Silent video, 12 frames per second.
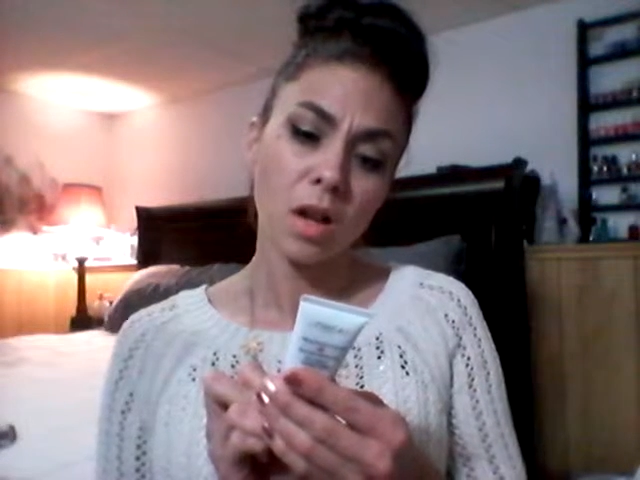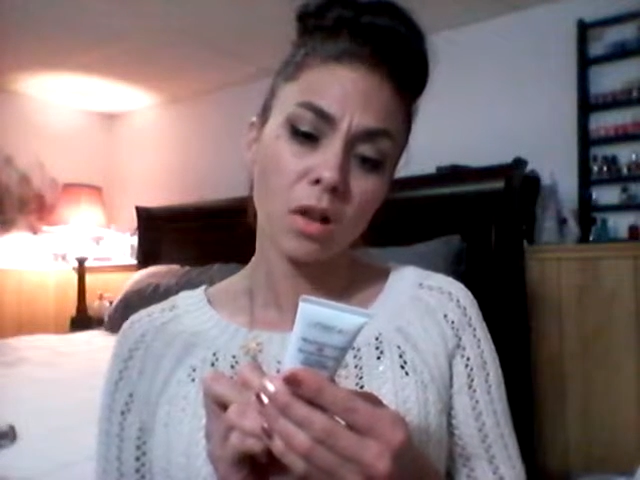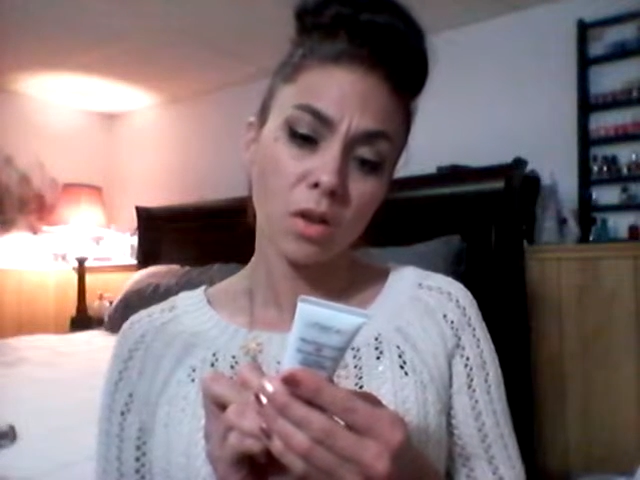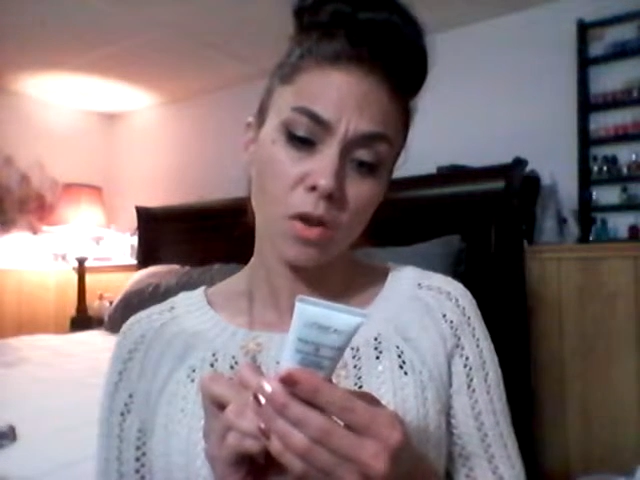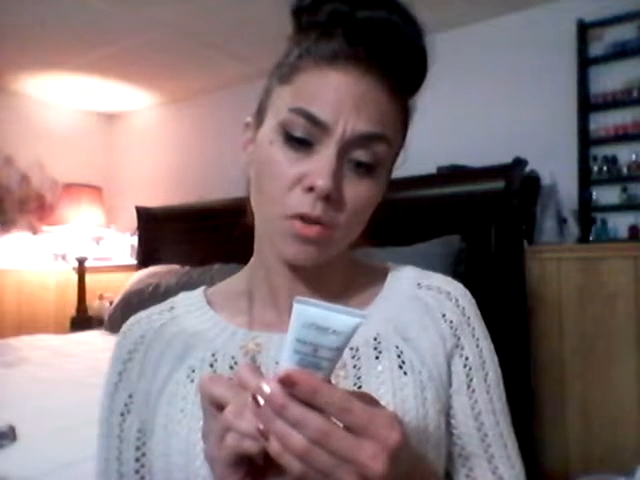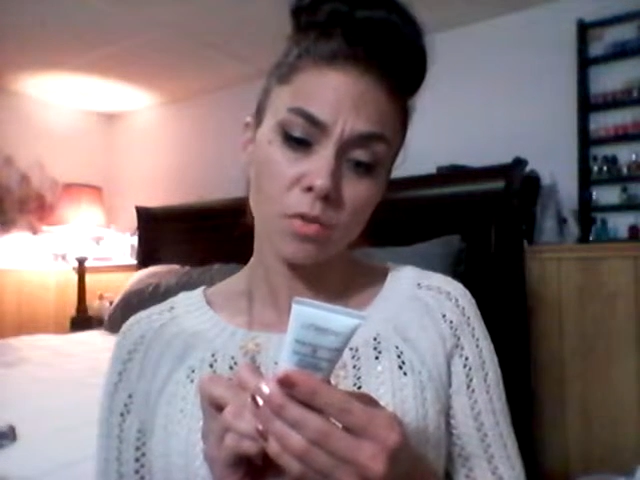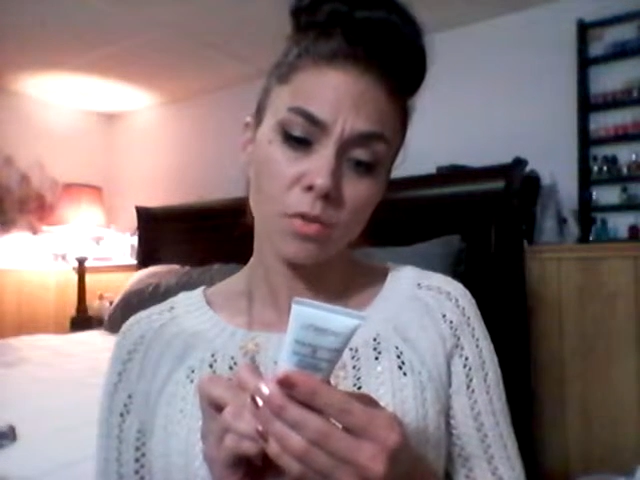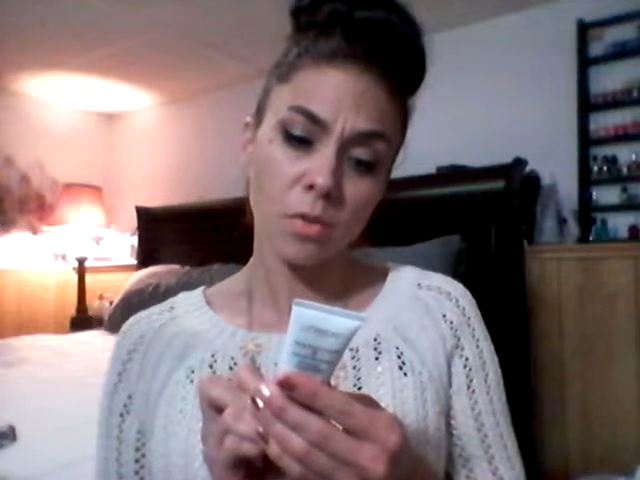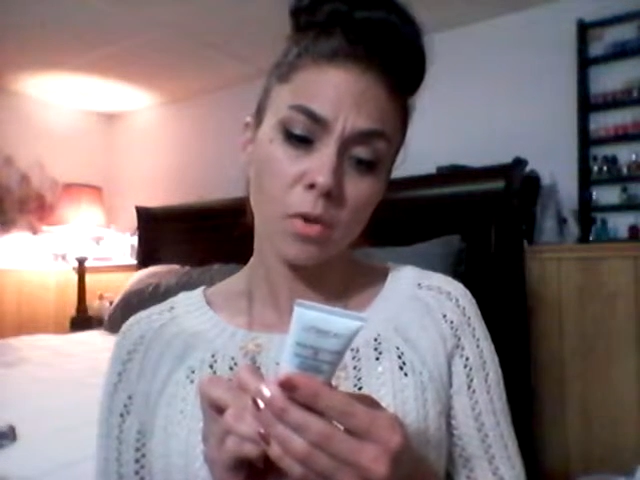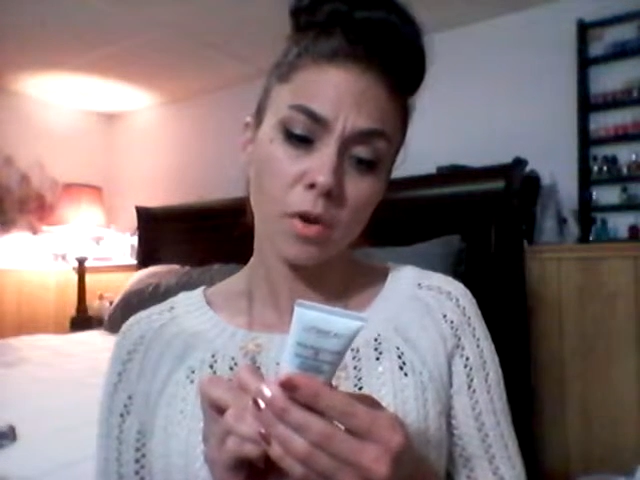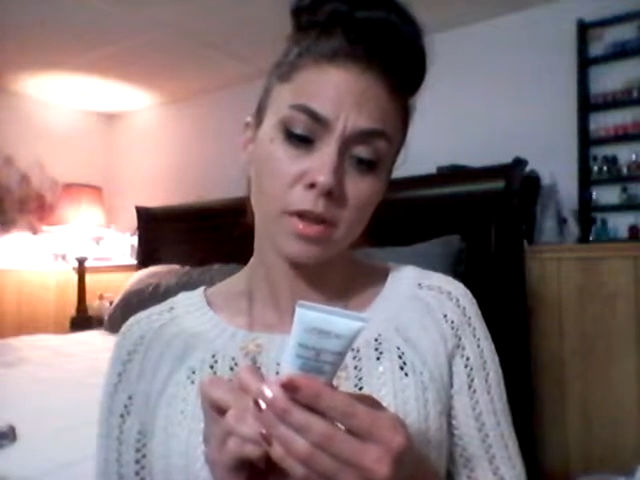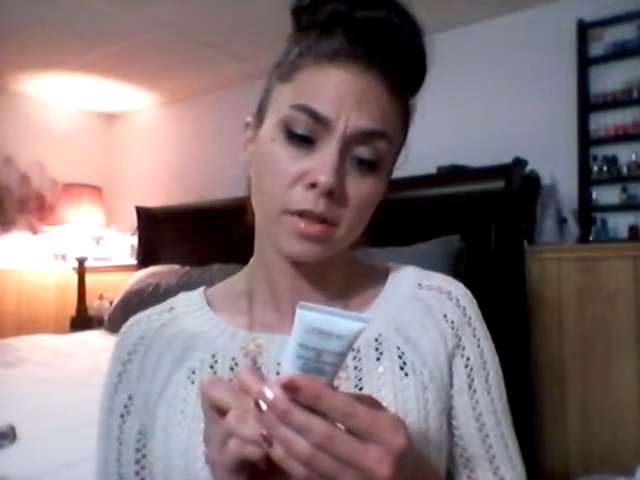alone
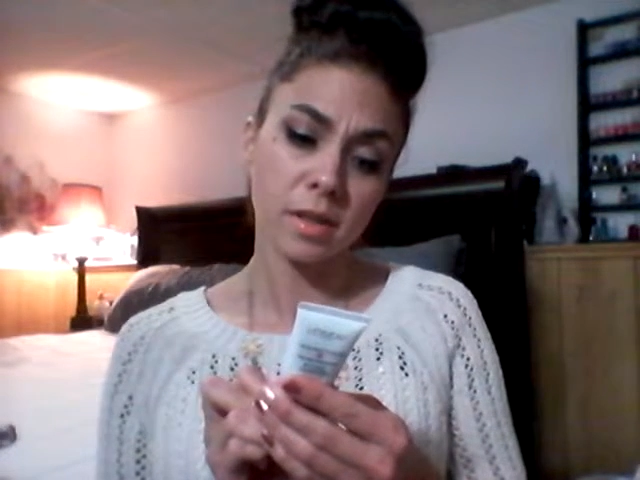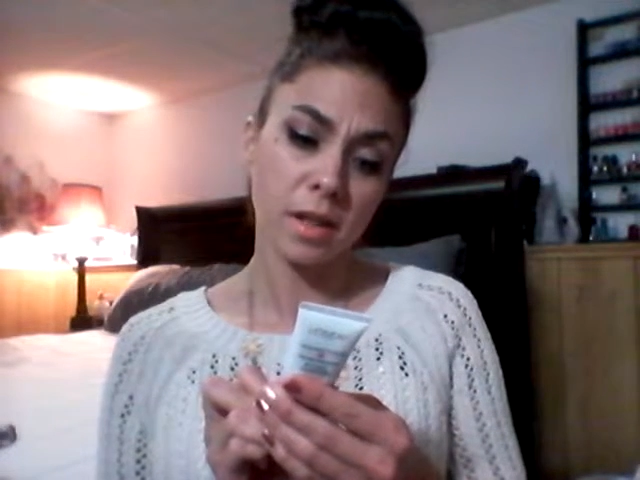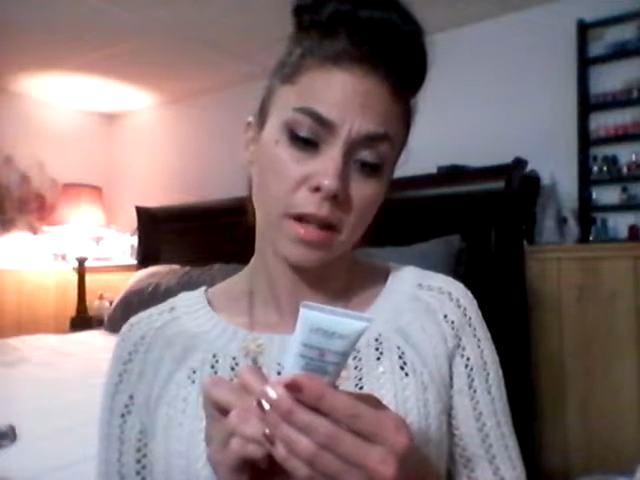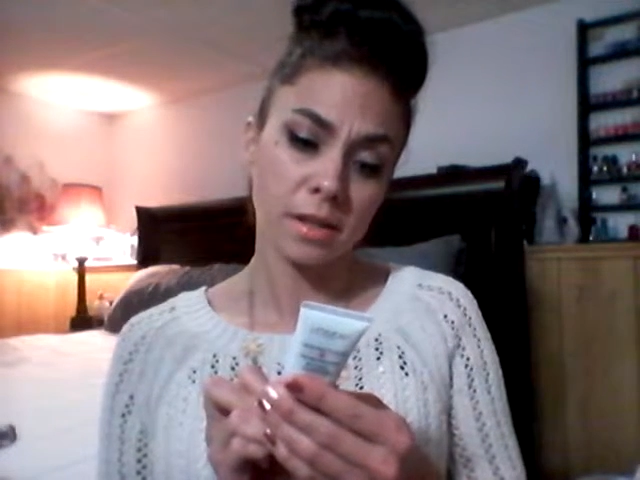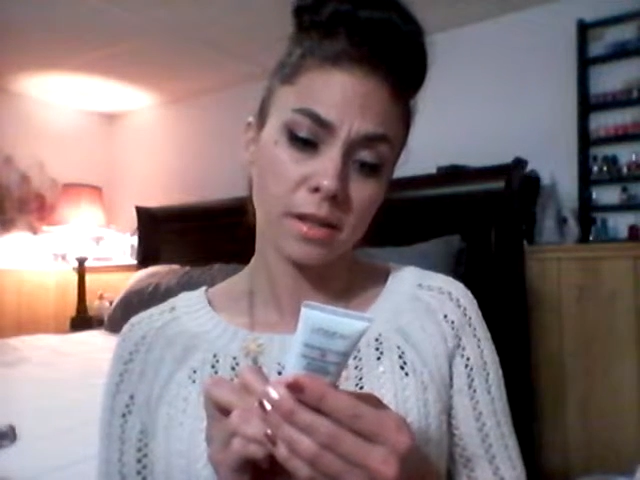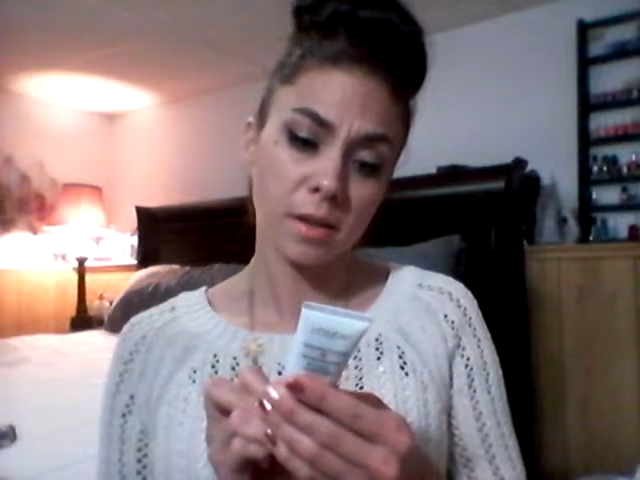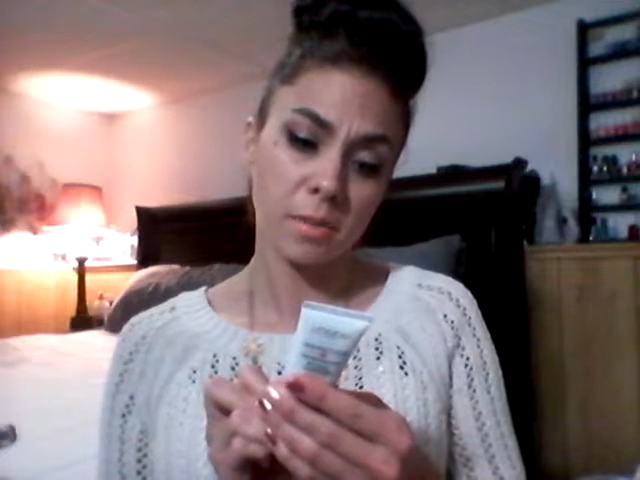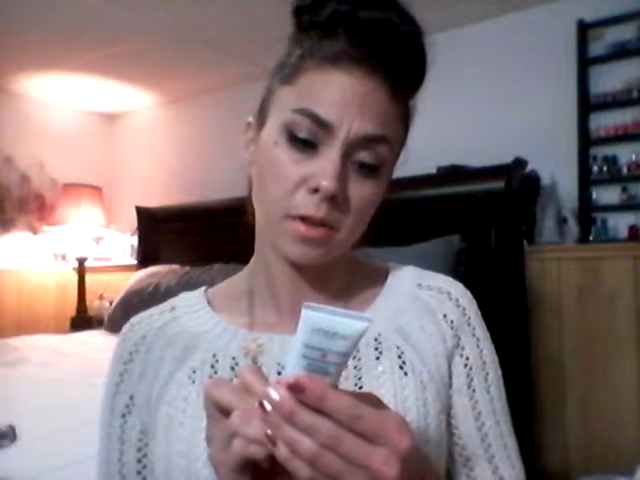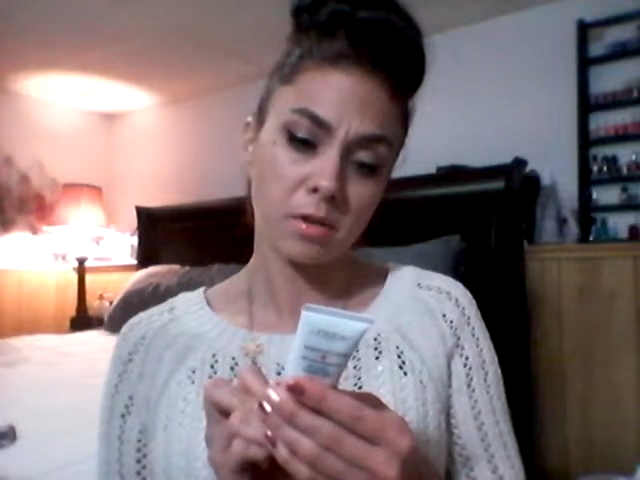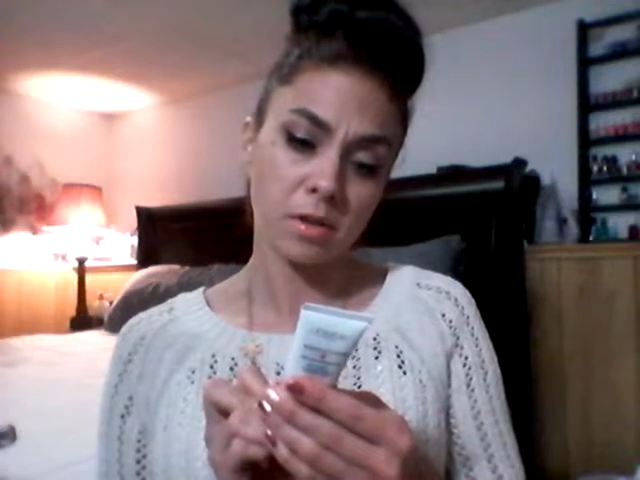or as the last step in your